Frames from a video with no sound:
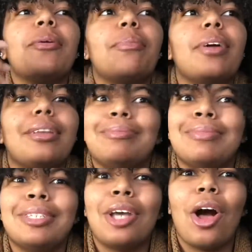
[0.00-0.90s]
But
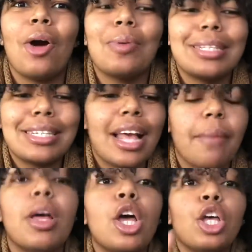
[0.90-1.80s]
y'all, what's
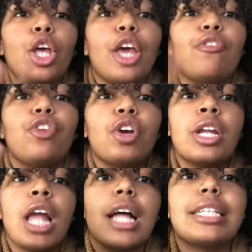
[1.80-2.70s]
up? If you're
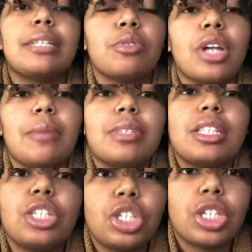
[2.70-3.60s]
not subscribed to
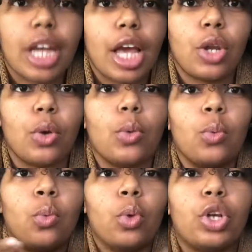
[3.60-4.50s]
this channel,
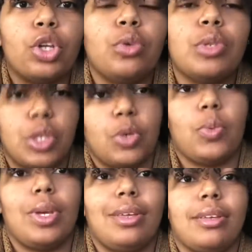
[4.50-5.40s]
what are you
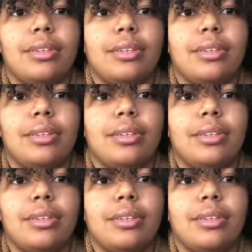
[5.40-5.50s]
doing?